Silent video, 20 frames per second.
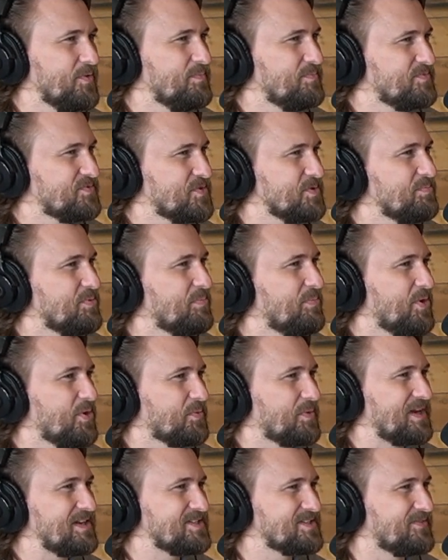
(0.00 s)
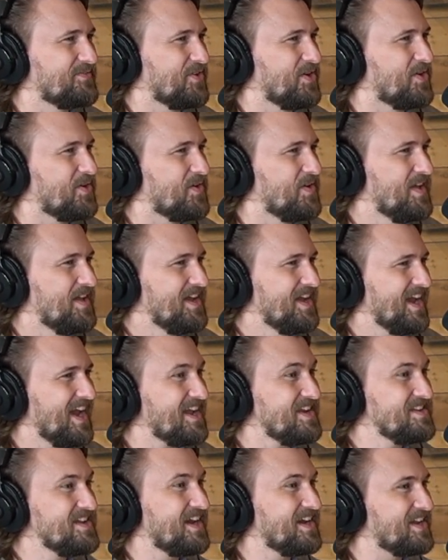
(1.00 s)
Super Bowl rings of all,
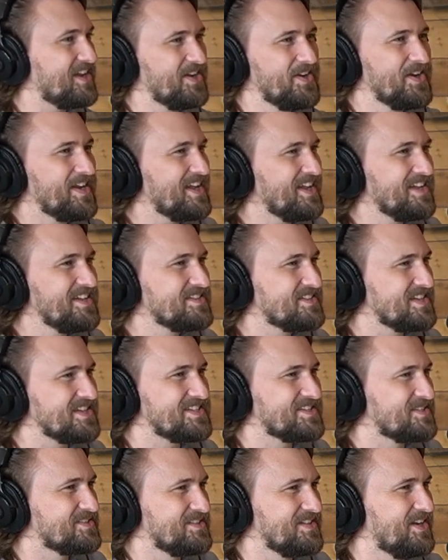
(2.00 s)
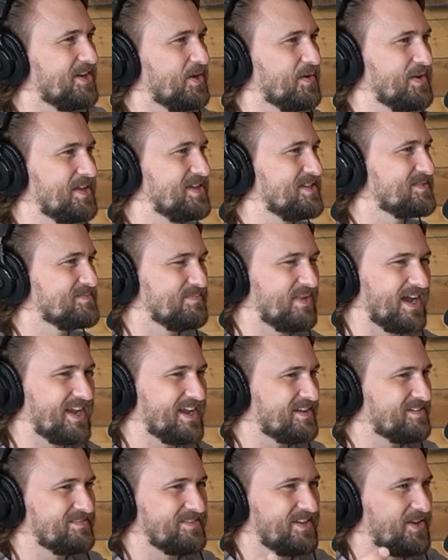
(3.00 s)
and yet here he is. He's he
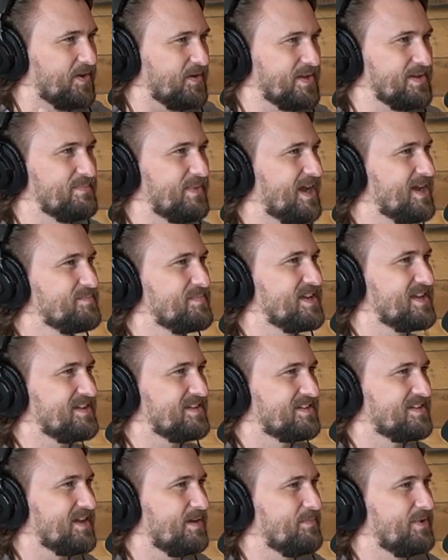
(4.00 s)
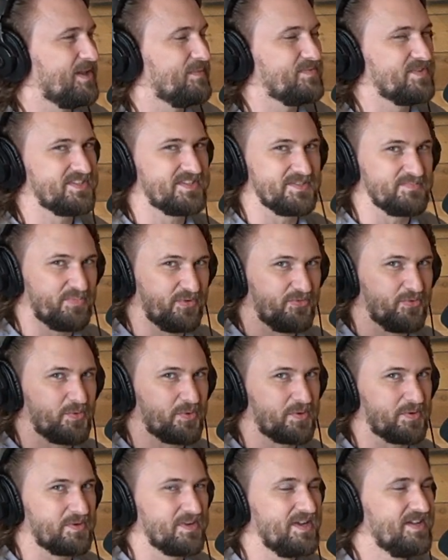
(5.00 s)
might be coming up. This is
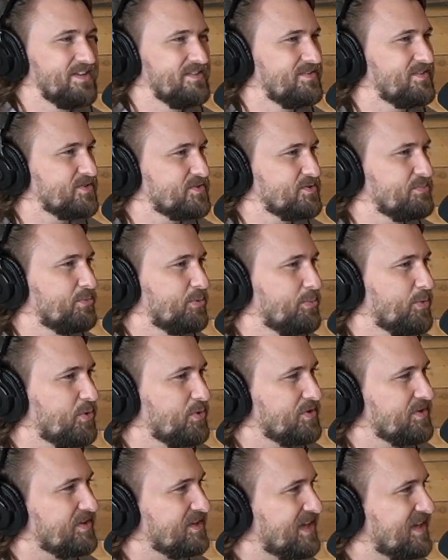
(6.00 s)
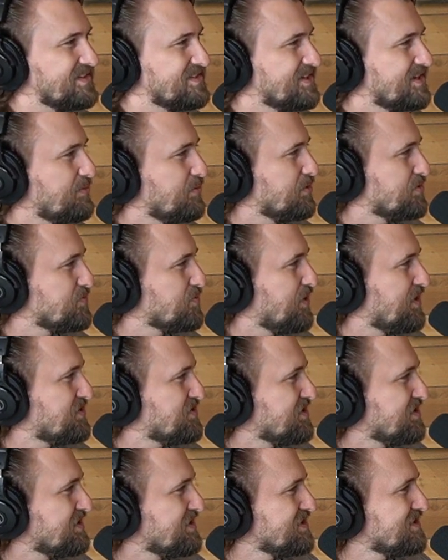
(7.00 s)
before the Super Bowl, in case anyone's
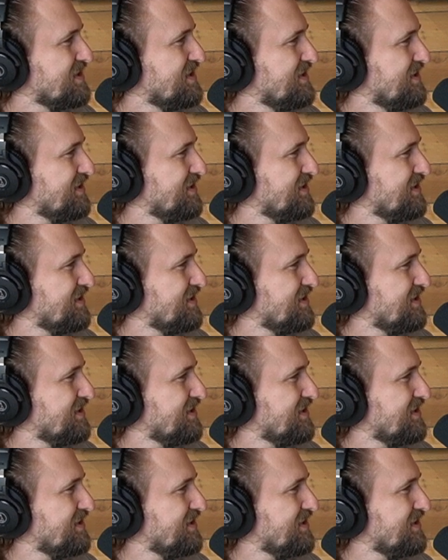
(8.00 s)
watching this.